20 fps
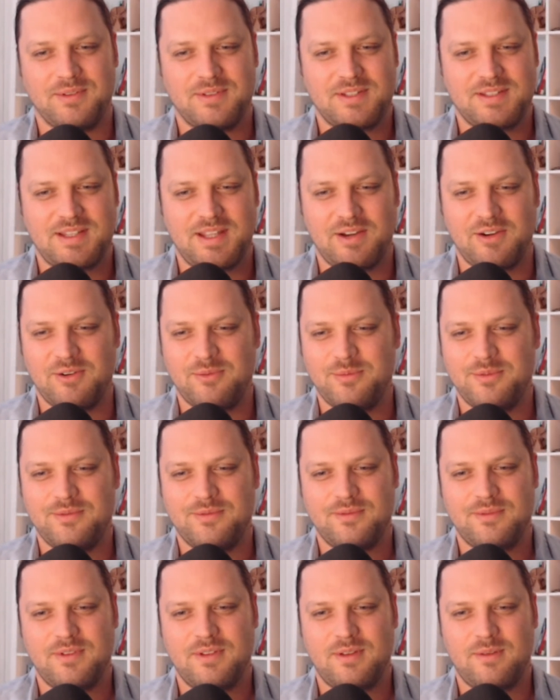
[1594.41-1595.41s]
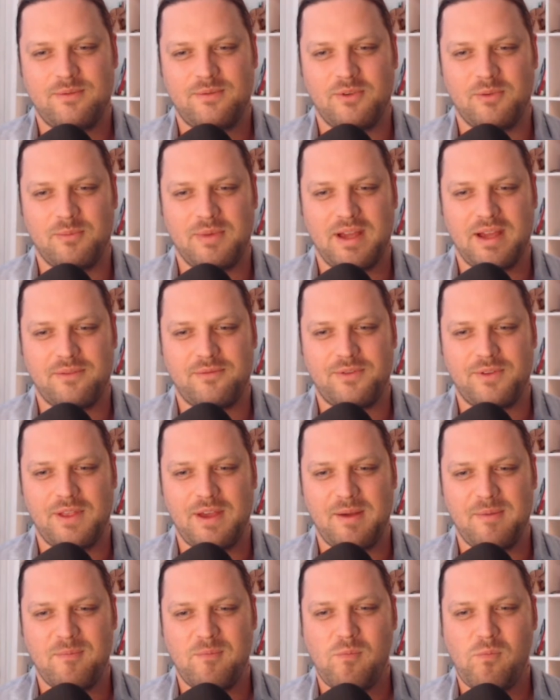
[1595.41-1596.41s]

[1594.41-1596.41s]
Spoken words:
It's terrible. Feel bad for that.